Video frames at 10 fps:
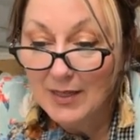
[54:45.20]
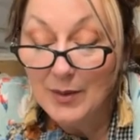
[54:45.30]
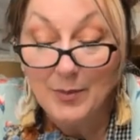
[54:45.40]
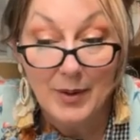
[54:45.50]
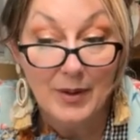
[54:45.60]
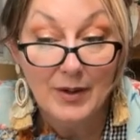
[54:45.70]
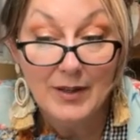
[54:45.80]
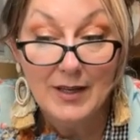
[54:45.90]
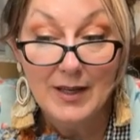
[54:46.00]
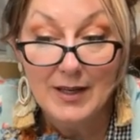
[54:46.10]
The
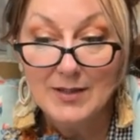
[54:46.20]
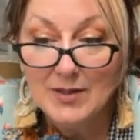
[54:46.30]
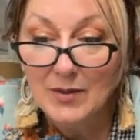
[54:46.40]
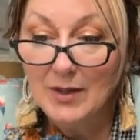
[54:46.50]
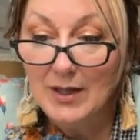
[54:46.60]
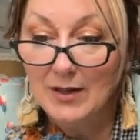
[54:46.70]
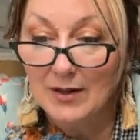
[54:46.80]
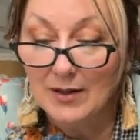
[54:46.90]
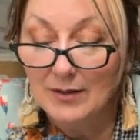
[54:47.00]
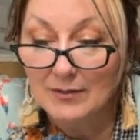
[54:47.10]
bird, he's still
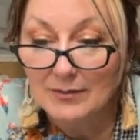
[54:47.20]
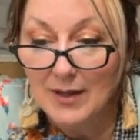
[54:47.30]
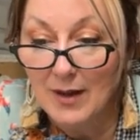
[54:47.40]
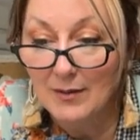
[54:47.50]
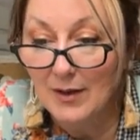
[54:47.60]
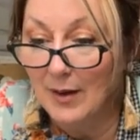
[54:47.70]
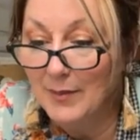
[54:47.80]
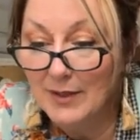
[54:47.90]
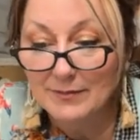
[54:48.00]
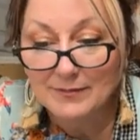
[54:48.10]
here.
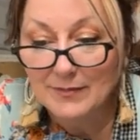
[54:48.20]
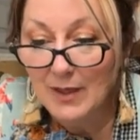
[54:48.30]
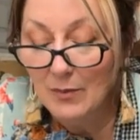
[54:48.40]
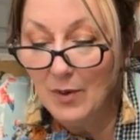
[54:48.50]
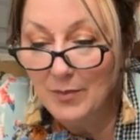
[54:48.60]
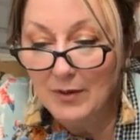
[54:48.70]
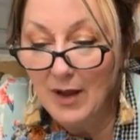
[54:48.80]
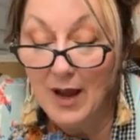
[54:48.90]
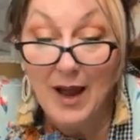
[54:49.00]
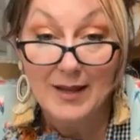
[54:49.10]
He won't be,
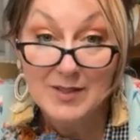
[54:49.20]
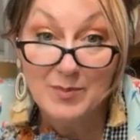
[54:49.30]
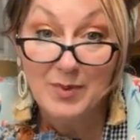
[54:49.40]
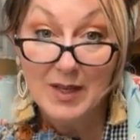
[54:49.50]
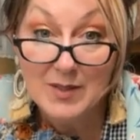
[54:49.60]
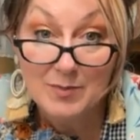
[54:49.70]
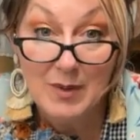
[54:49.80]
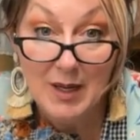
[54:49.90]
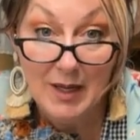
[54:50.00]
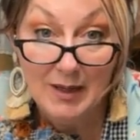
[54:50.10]
it's
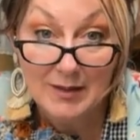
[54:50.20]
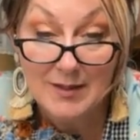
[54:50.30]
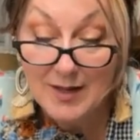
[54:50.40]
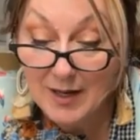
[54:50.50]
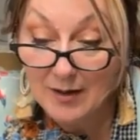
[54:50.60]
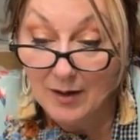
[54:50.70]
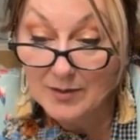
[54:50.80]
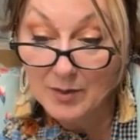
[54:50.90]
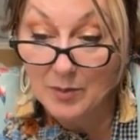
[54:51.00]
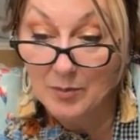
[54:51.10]
me that's hanging
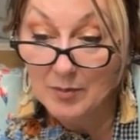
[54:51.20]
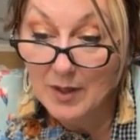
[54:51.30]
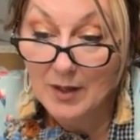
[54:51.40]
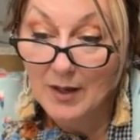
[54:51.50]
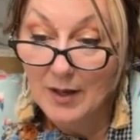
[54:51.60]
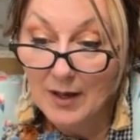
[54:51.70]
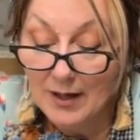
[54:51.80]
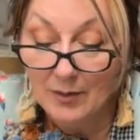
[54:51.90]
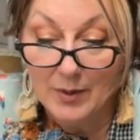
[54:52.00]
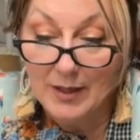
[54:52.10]
on to him.
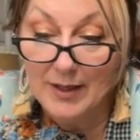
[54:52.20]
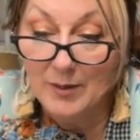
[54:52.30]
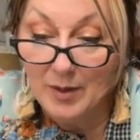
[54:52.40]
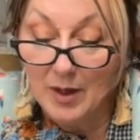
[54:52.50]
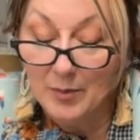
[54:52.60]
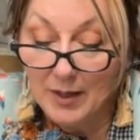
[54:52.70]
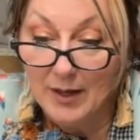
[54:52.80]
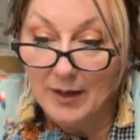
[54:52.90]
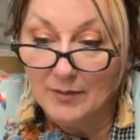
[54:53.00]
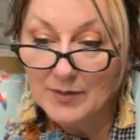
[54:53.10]
I don't want to let him go, but I
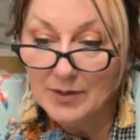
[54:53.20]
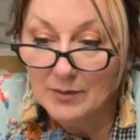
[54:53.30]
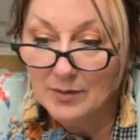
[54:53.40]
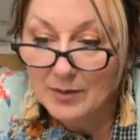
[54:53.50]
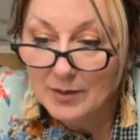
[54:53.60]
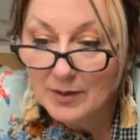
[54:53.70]
have to.